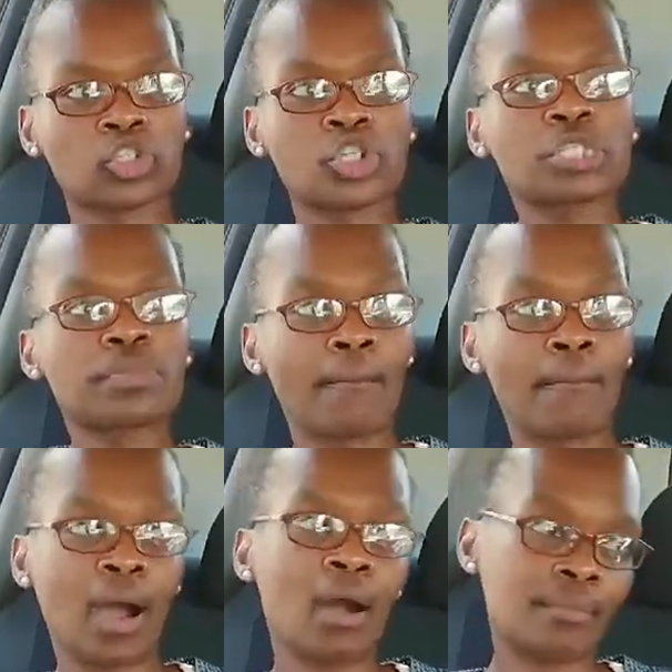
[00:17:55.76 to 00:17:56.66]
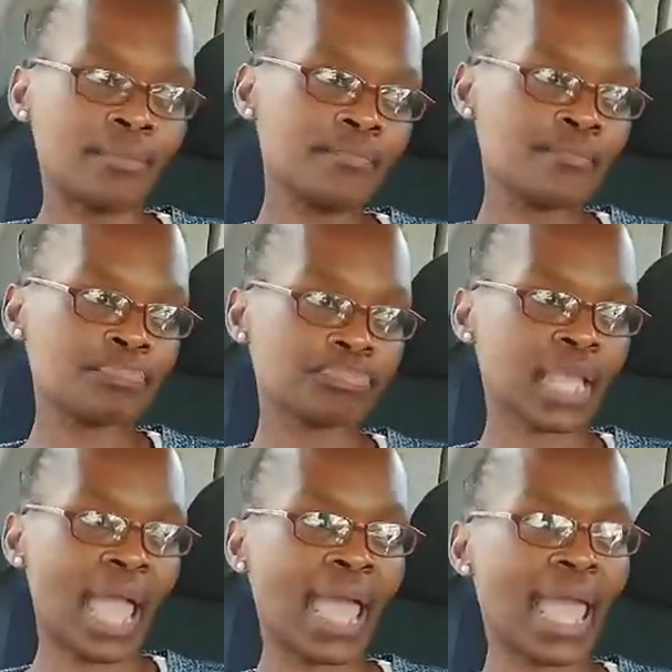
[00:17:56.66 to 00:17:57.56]
she's my mom
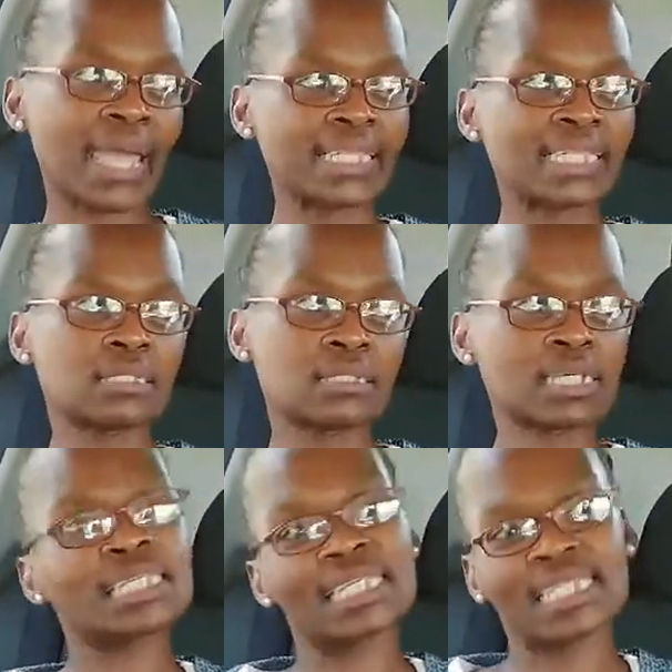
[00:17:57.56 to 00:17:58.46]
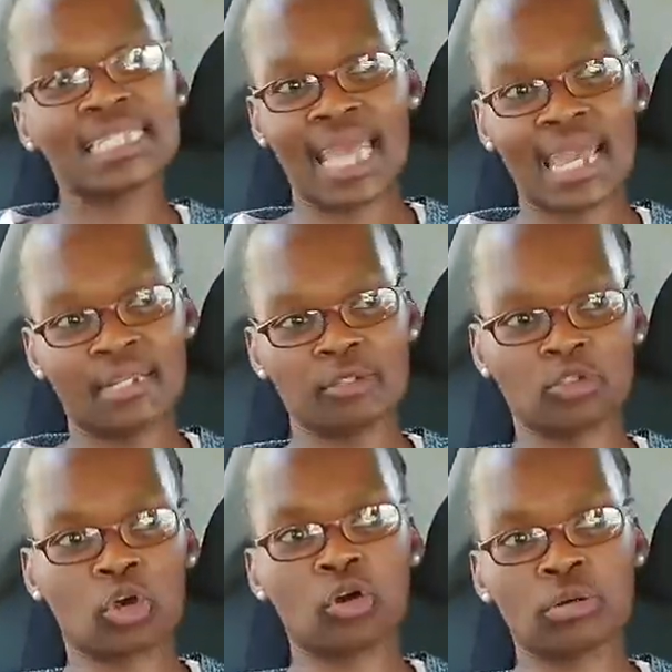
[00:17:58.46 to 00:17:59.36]
and he's his dad.
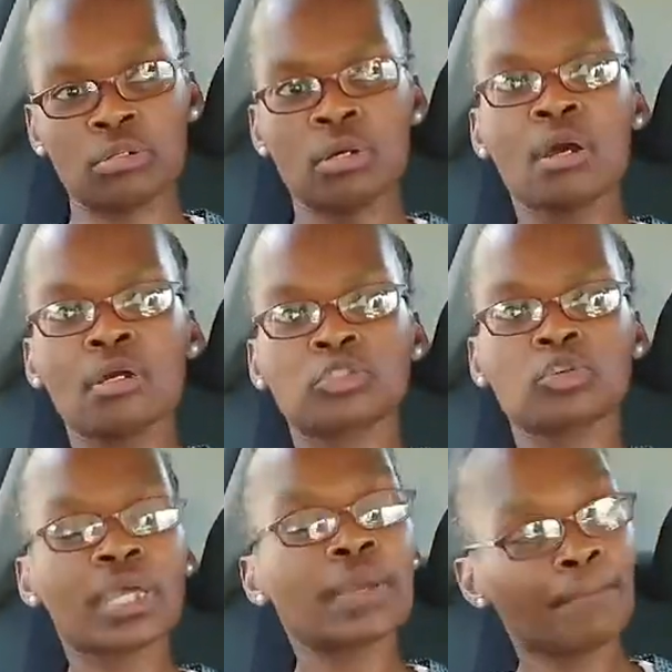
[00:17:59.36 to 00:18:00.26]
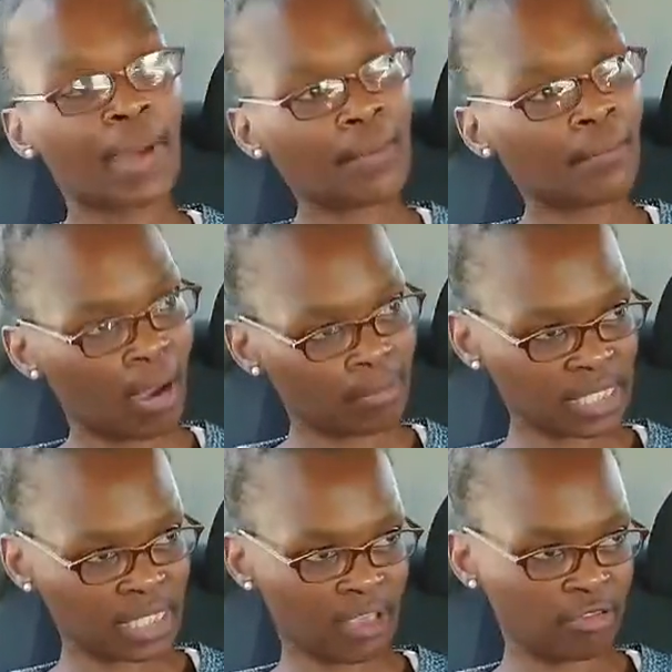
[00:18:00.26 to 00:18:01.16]
So to keep my mom
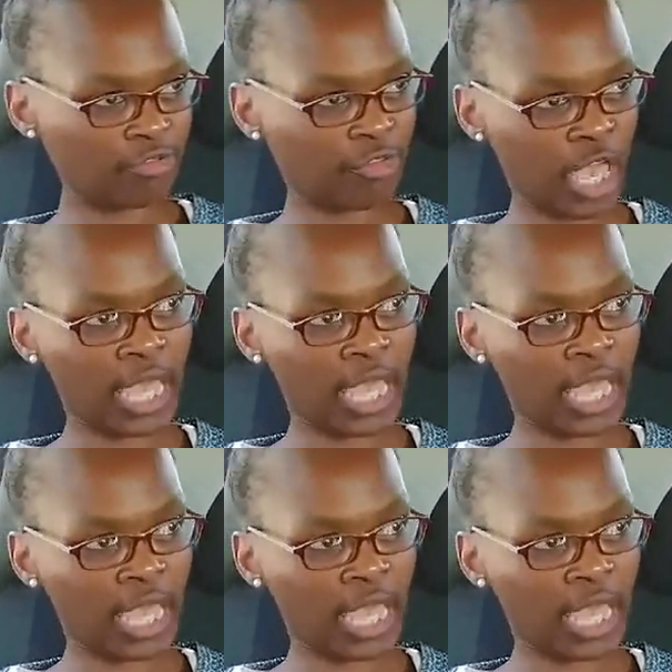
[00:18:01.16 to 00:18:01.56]
safe